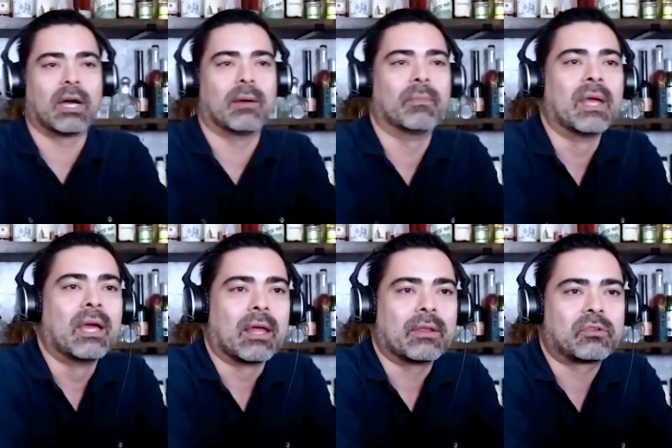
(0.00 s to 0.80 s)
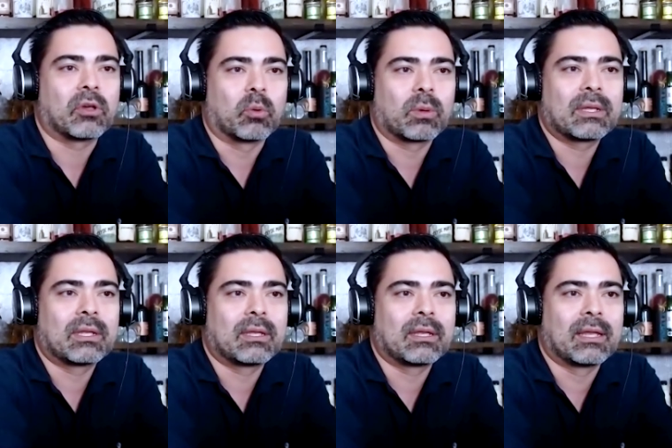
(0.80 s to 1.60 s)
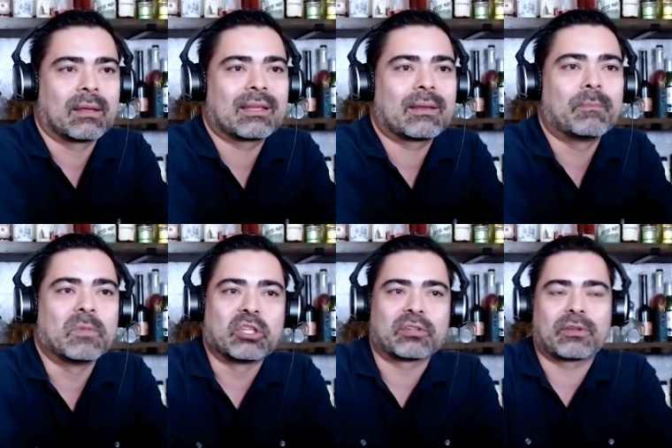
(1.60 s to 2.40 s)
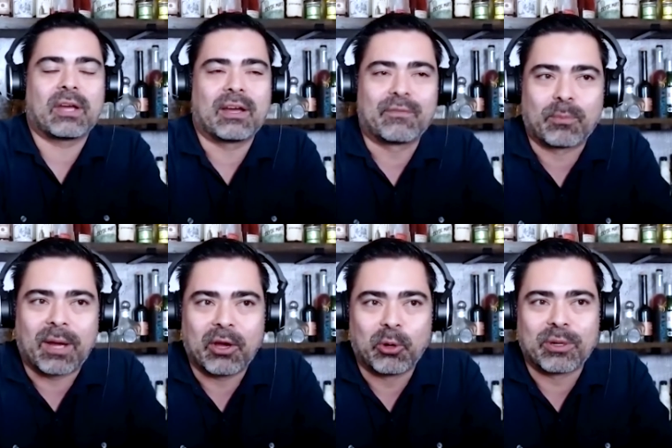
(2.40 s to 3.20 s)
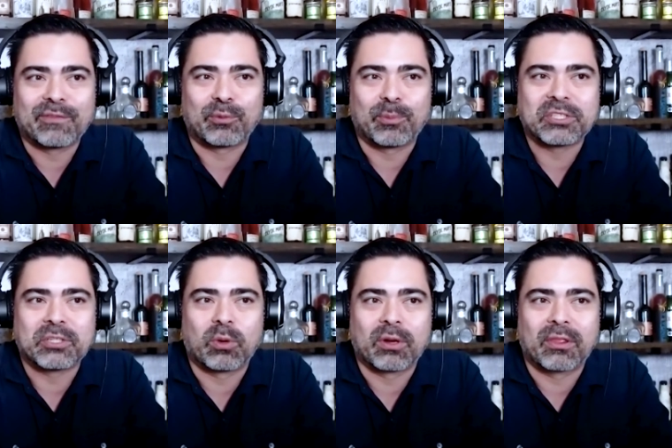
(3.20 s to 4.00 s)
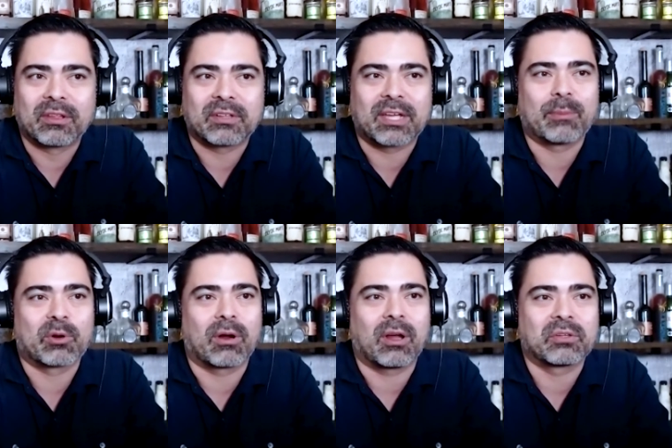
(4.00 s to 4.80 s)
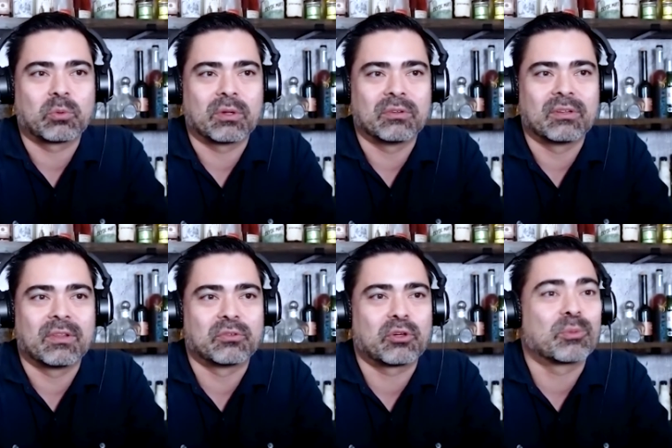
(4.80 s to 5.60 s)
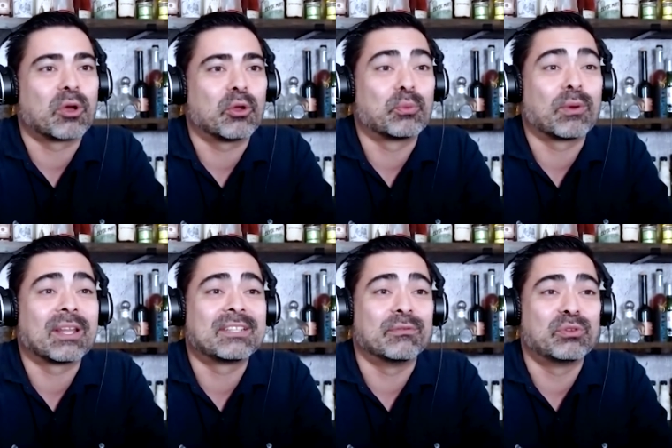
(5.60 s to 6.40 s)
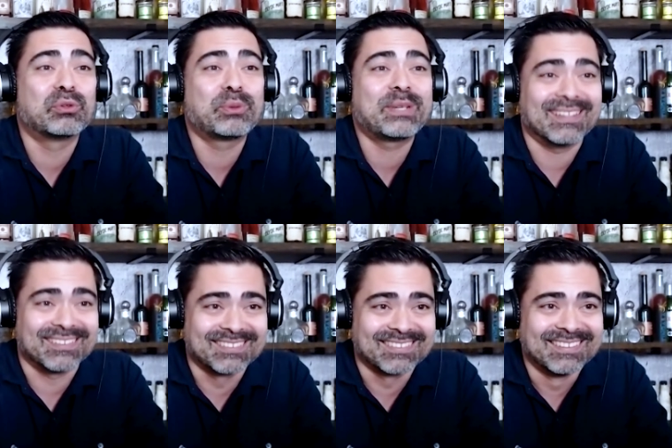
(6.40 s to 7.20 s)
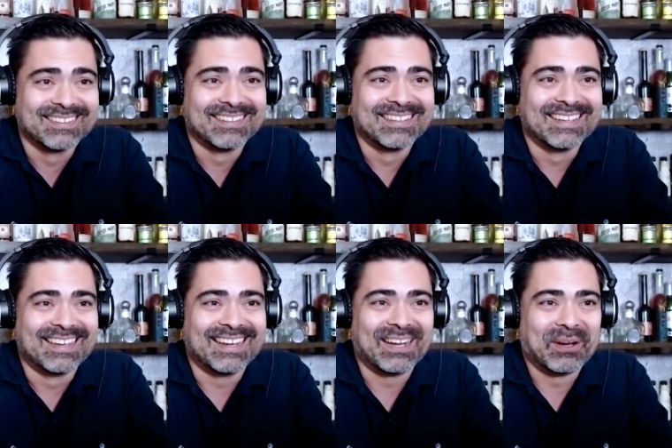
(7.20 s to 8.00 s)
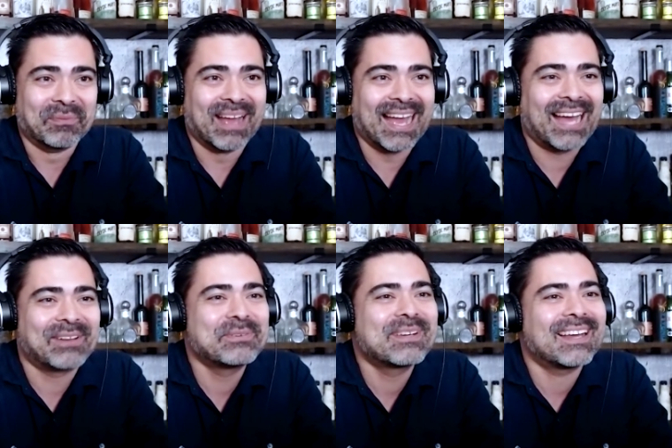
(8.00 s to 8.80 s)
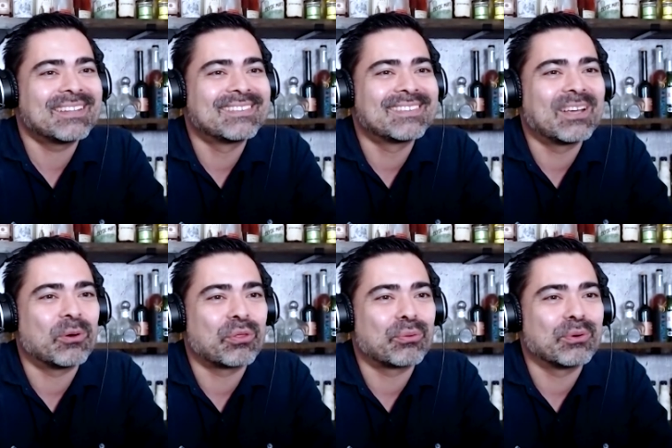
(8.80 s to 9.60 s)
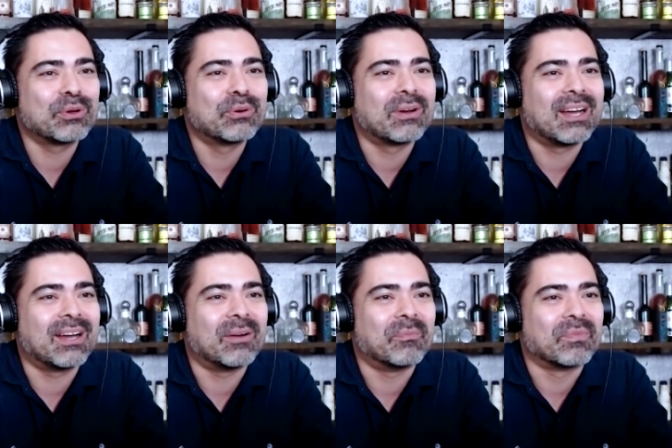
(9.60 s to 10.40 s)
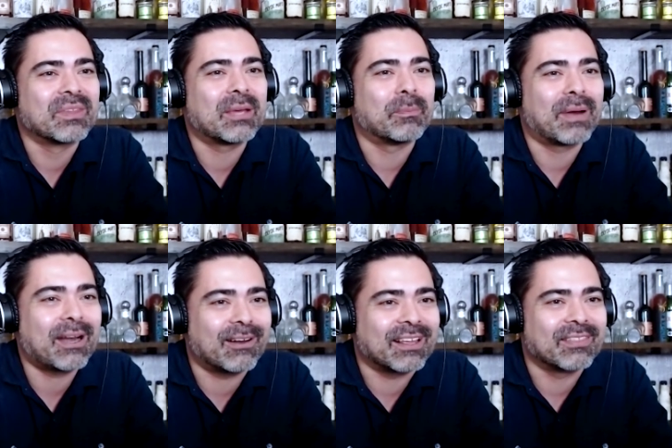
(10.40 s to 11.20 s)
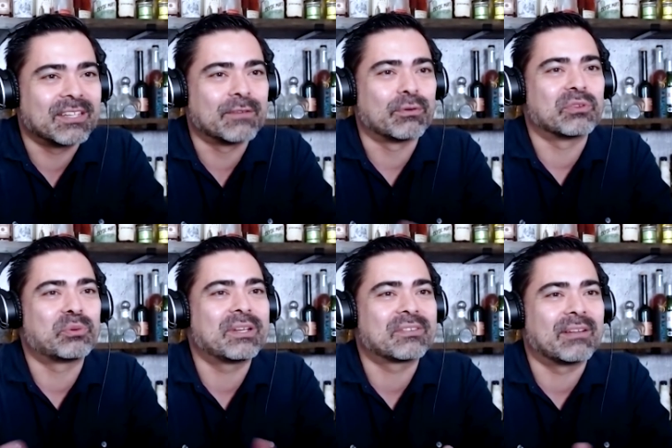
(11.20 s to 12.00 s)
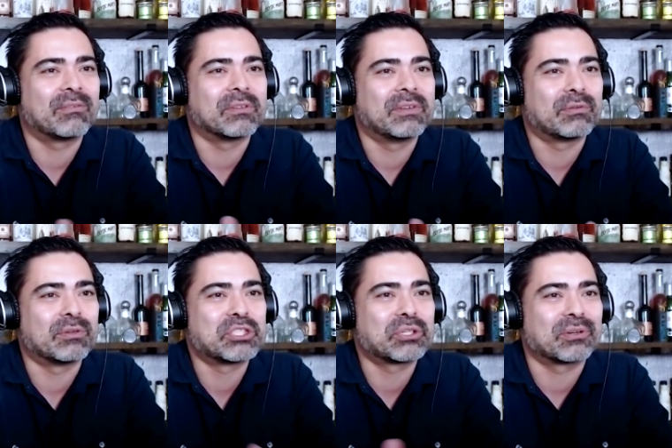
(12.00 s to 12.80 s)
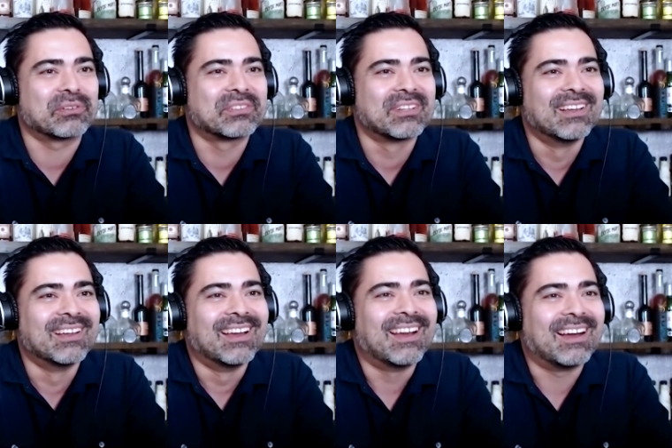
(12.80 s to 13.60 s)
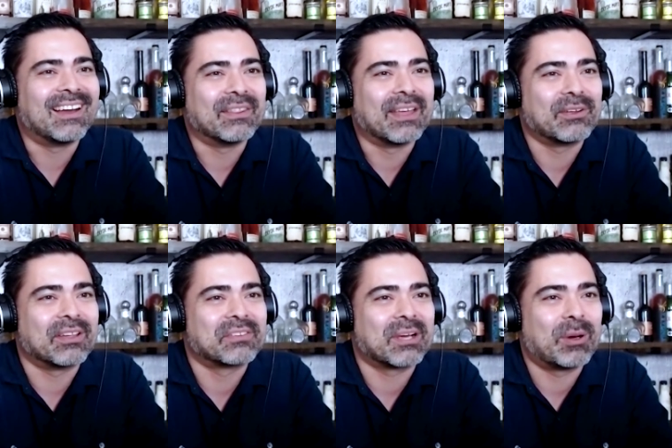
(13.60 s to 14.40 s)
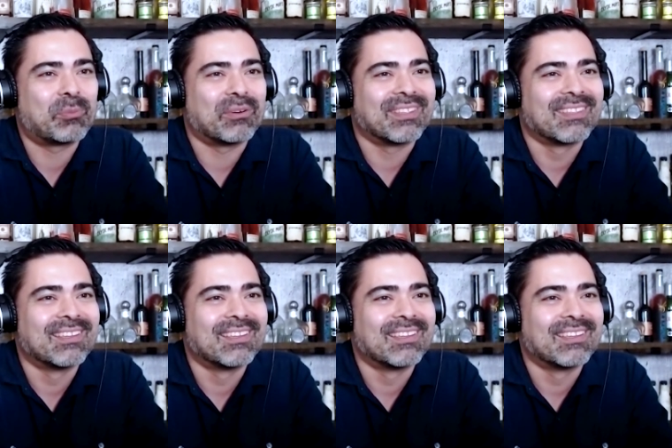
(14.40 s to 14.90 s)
um, so just uh, for my own information, one of the things I came across was this term called relative sweetness. Um, how do you guys go through um, comparing the different sweetness levels of different sugars uh, that you guys come up with?